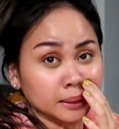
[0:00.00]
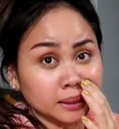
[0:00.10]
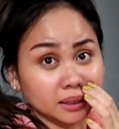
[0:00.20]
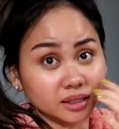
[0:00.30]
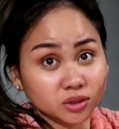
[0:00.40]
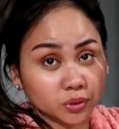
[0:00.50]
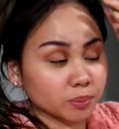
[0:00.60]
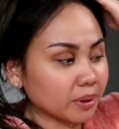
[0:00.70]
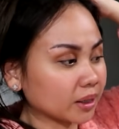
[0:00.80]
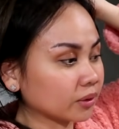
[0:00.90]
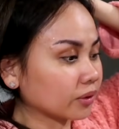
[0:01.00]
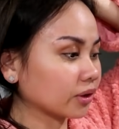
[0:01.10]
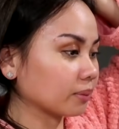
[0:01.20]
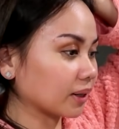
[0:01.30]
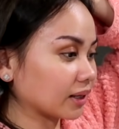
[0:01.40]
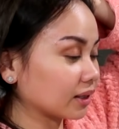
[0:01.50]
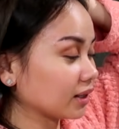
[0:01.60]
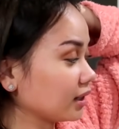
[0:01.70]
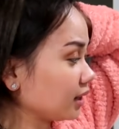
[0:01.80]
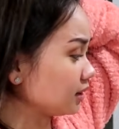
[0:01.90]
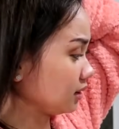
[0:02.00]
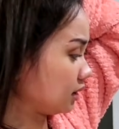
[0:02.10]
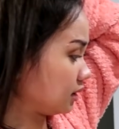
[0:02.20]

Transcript: Hey, guys. We're back home again.